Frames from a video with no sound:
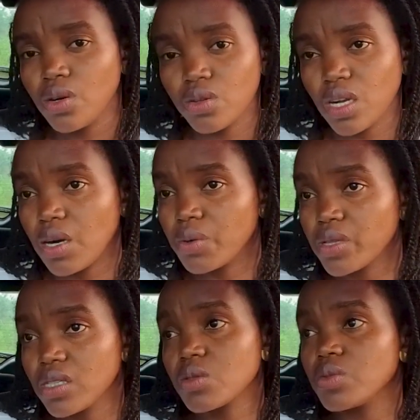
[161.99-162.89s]
on how
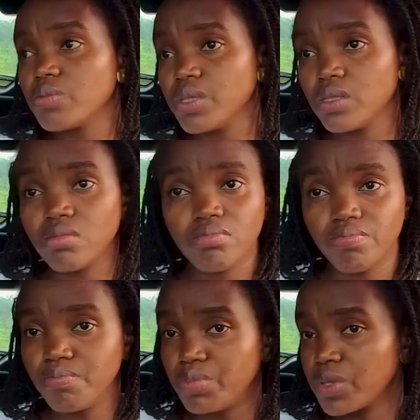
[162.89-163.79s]
things will be
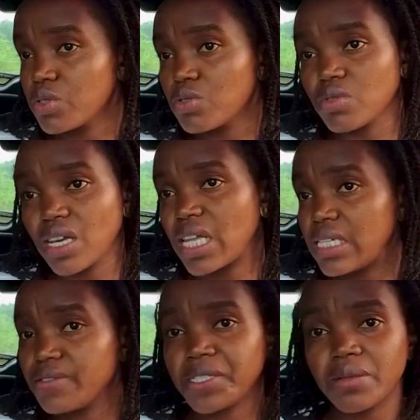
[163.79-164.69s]
brought
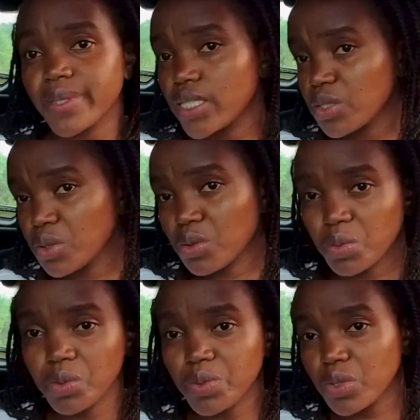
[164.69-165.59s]
together, different materials
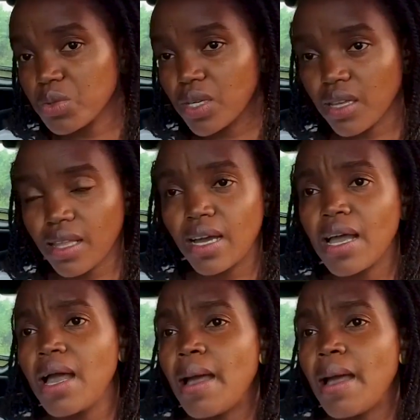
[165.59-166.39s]
will be brought together.